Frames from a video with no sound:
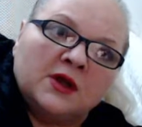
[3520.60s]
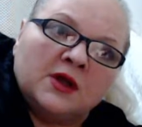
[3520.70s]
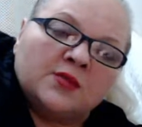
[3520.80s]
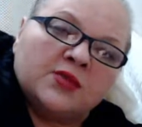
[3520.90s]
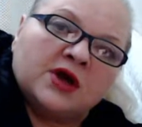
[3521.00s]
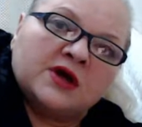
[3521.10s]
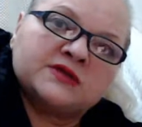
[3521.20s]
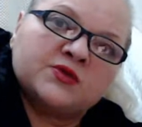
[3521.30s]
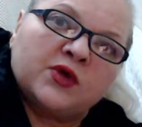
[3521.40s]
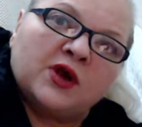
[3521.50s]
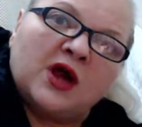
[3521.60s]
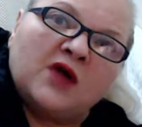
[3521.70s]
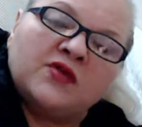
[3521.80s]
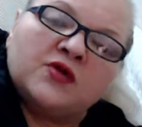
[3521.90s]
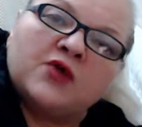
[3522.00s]
because we are
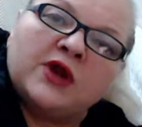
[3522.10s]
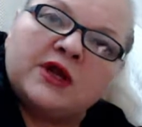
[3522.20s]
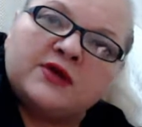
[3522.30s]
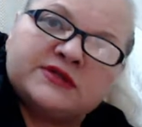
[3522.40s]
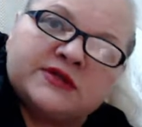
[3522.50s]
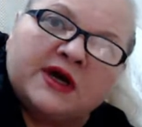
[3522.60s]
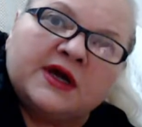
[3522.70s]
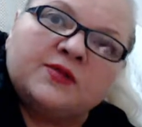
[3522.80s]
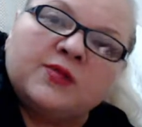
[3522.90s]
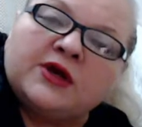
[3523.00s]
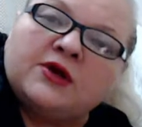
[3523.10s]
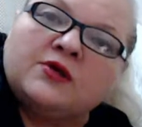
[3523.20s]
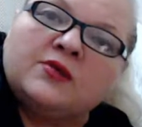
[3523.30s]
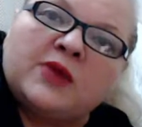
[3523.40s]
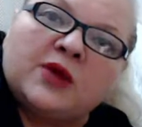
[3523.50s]
having rain outside. My
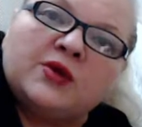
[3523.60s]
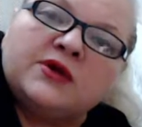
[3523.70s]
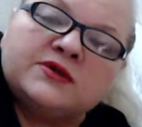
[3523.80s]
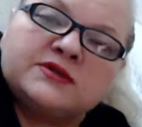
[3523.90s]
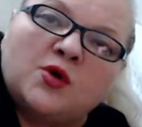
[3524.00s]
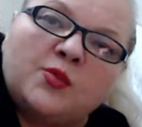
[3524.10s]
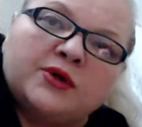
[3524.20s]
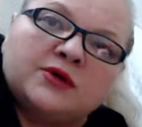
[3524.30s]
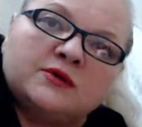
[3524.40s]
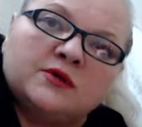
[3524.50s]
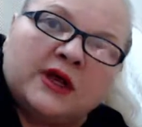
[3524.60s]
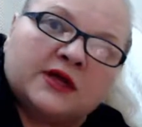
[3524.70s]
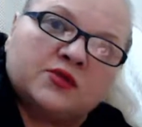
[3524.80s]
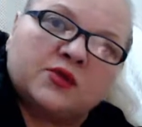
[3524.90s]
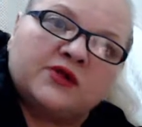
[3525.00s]
window is open like
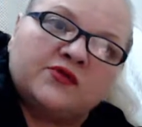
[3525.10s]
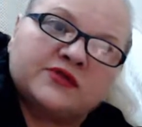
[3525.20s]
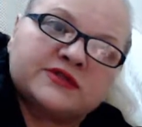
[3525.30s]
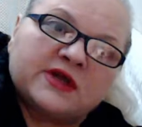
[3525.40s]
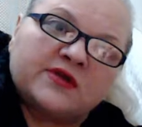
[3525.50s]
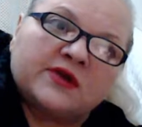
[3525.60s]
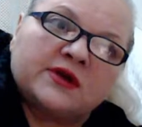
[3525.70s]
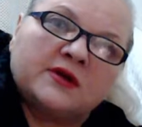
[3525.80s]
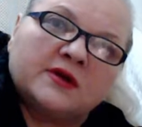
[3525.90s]
24/7,